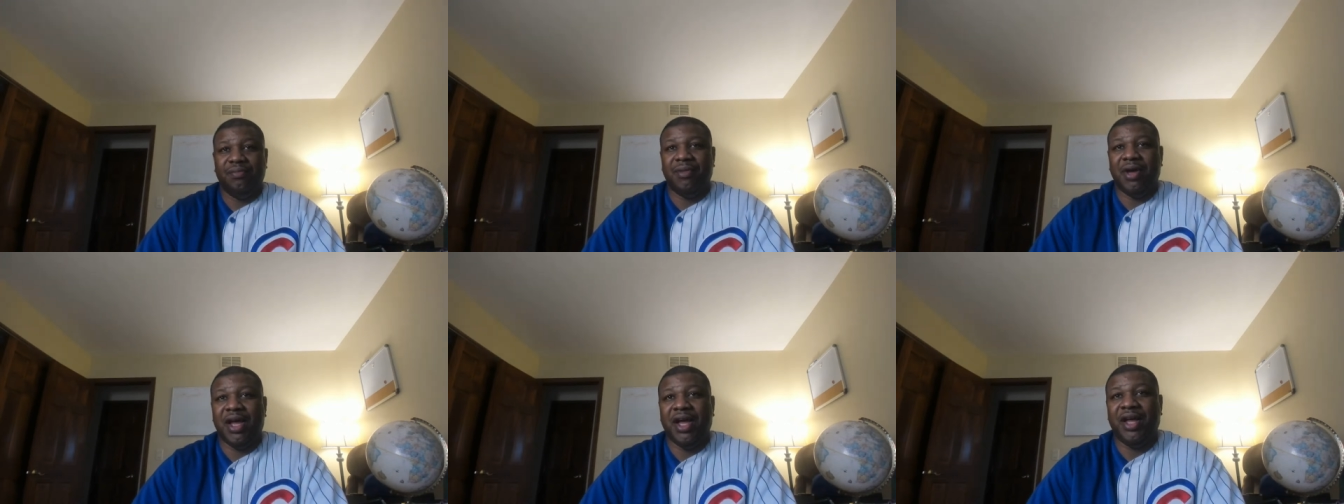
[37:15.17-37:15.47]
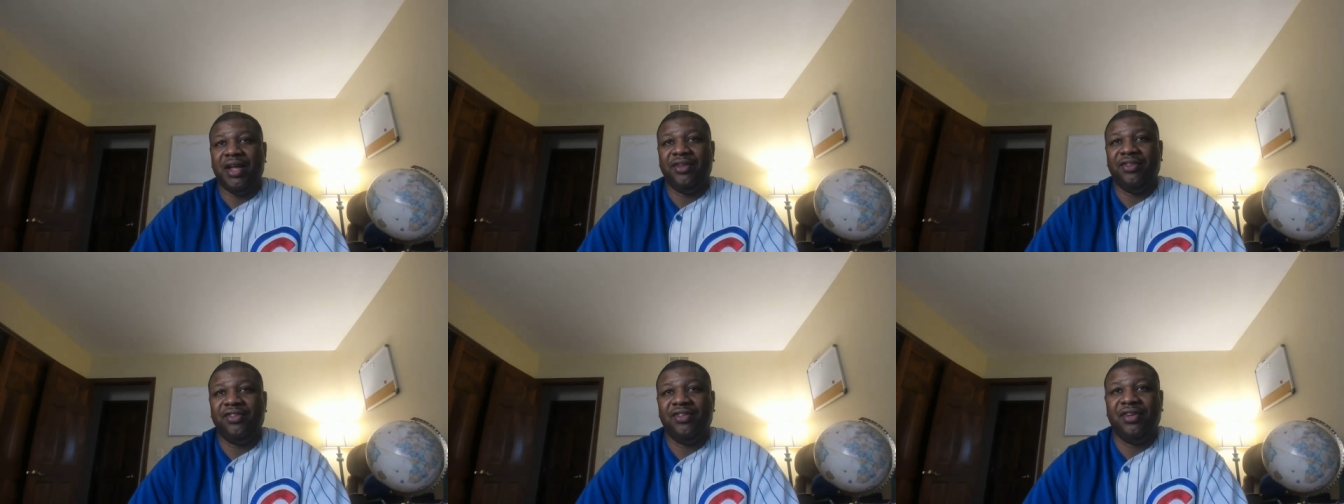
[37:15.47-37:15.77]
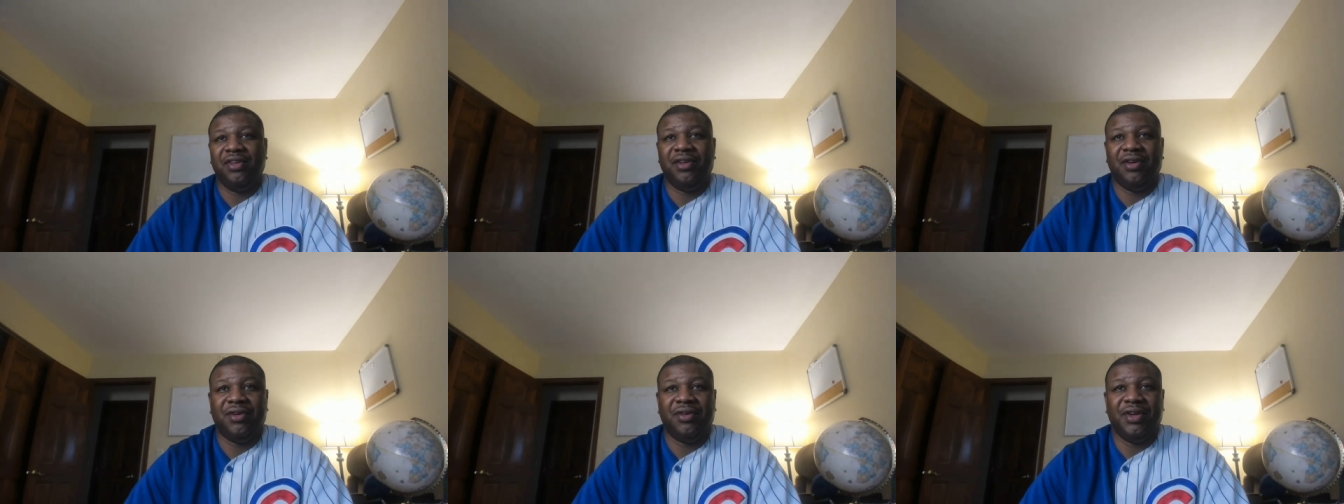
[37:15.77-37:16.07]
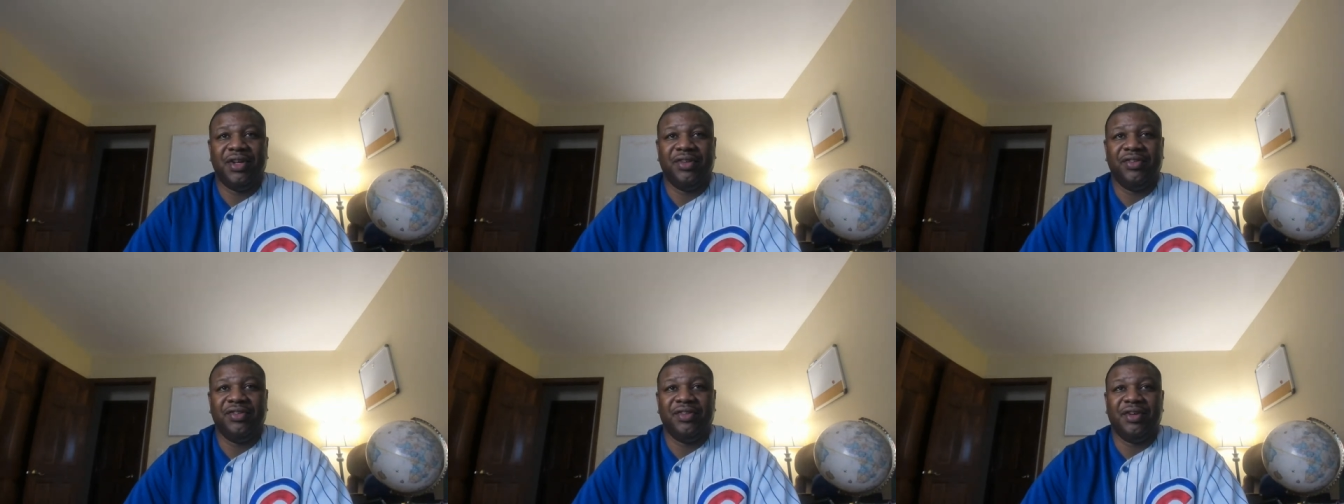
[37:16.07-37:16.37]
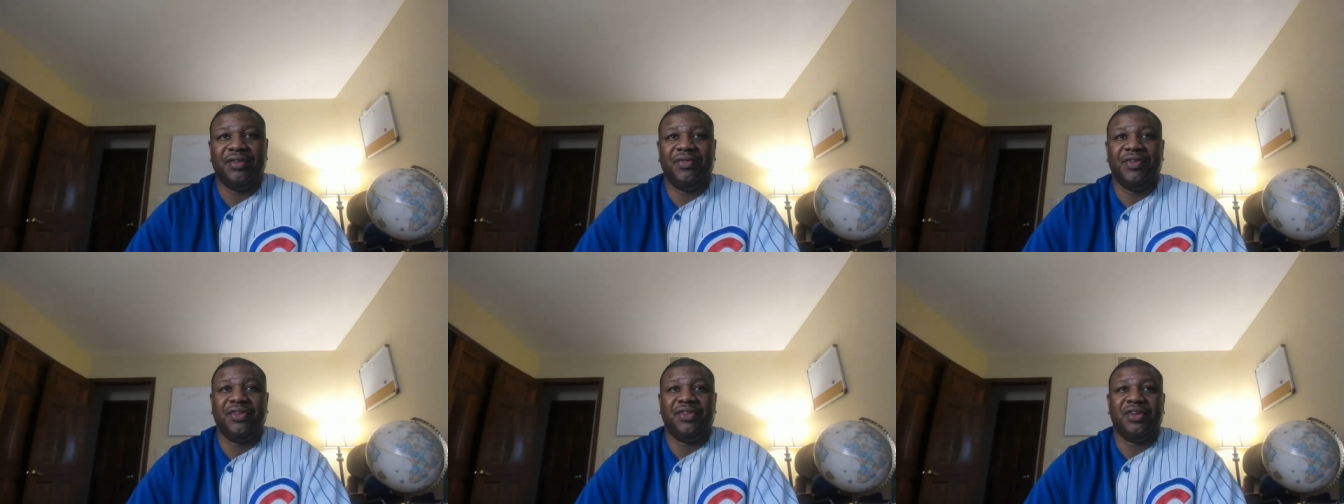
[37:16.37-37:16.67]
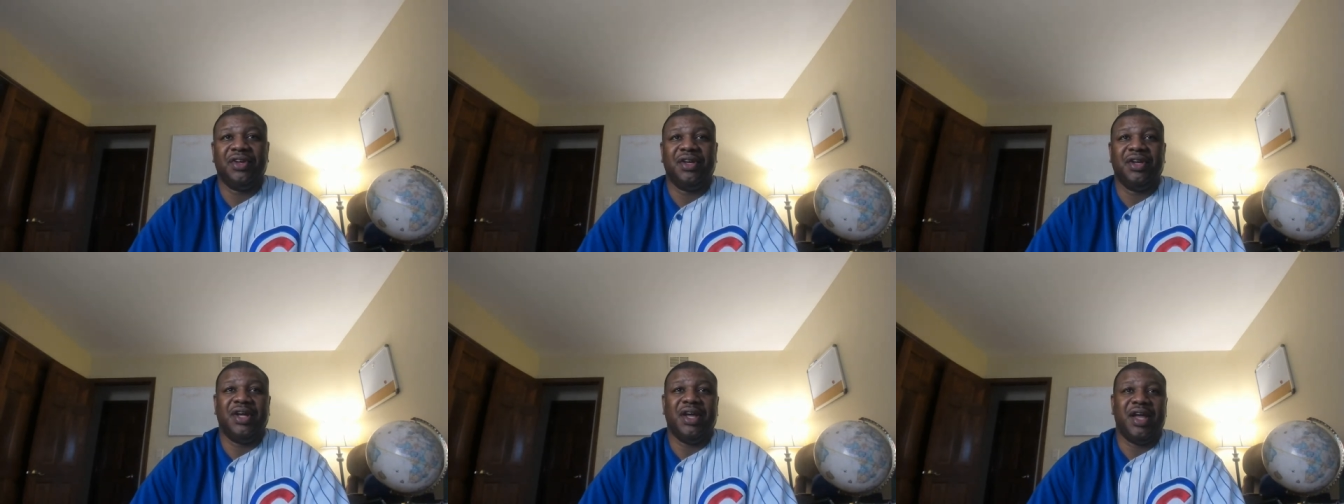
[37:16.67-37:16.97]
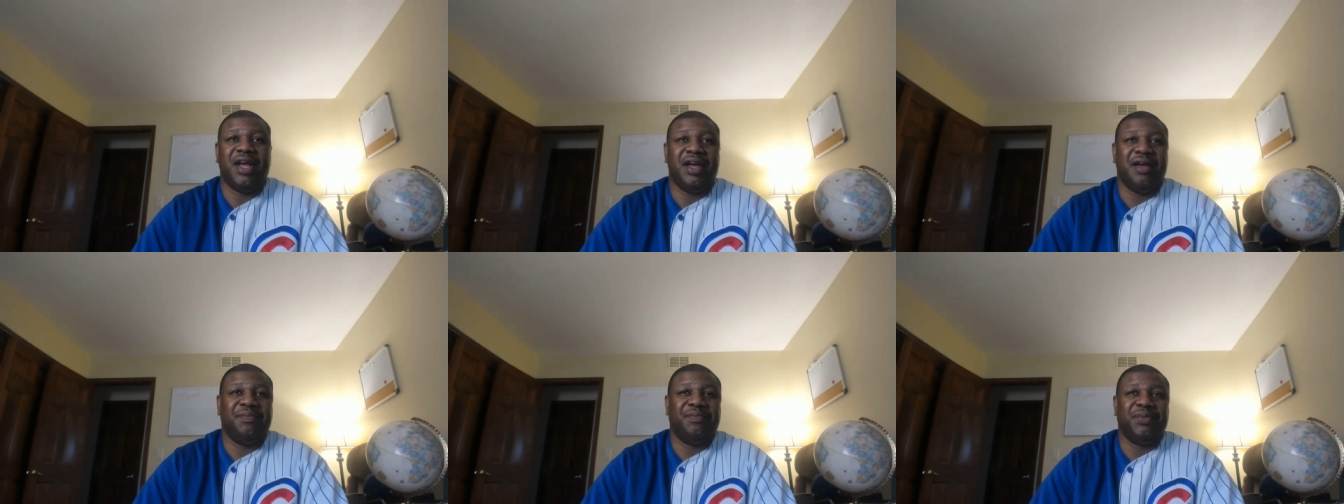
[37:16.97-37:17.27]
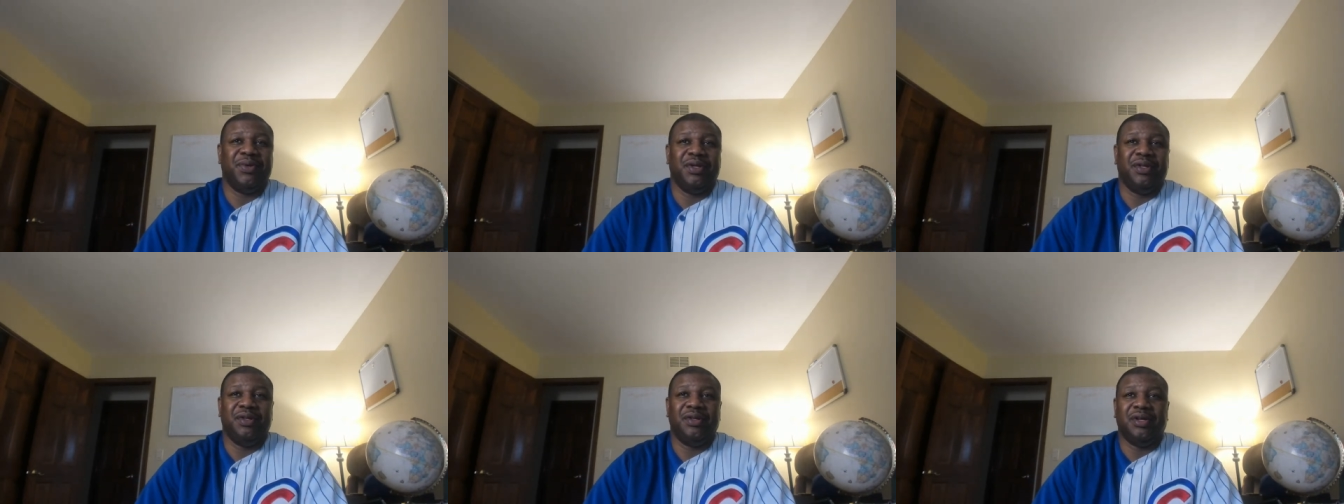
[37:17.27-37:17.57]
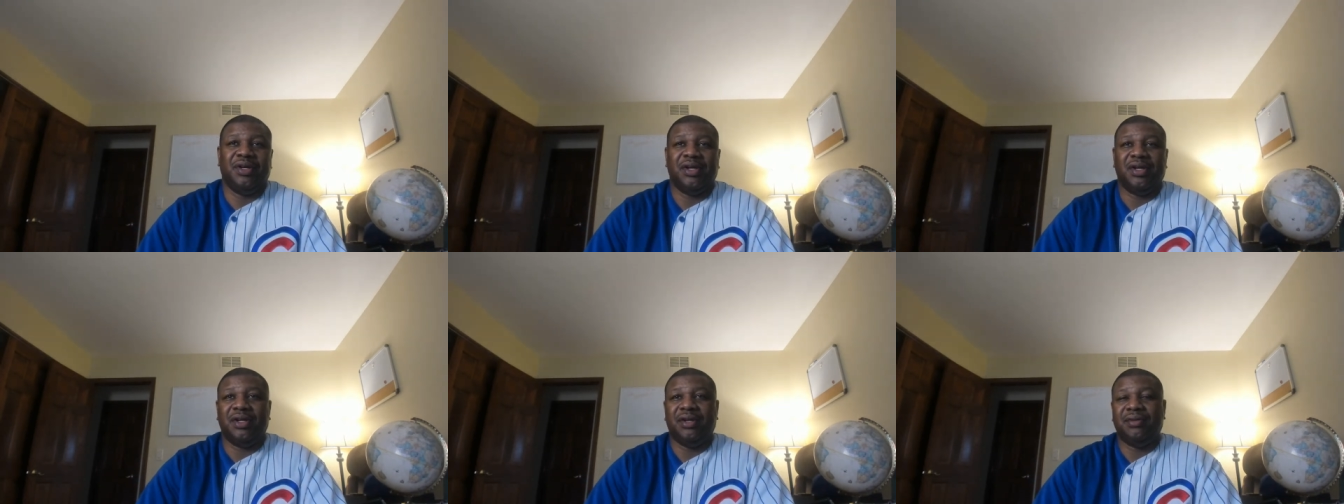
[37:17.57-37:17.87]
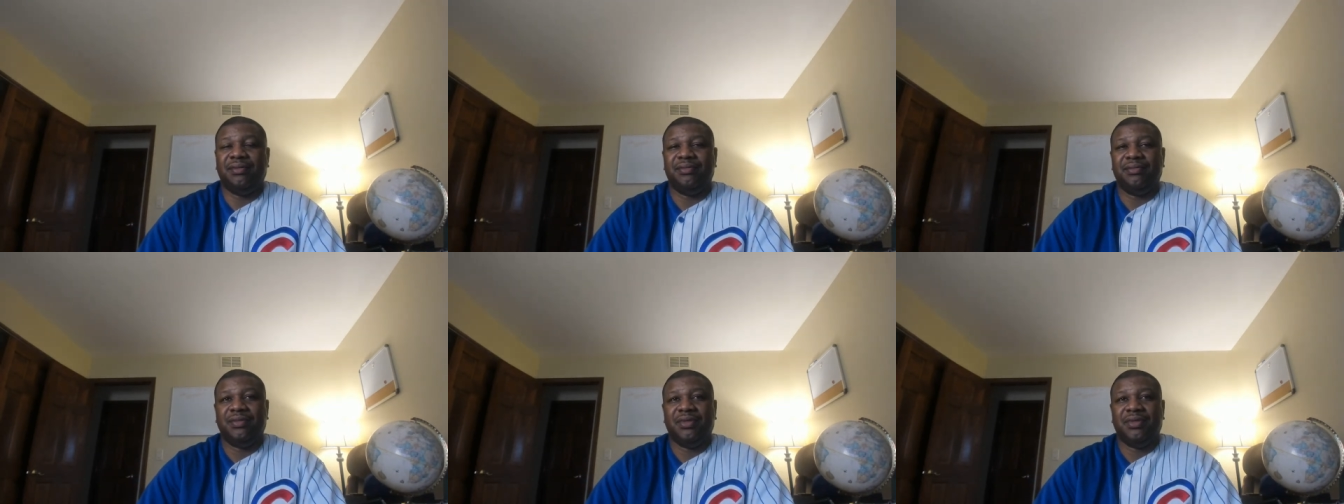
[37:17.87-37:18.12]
match and all that stuff is going to happen. Uh,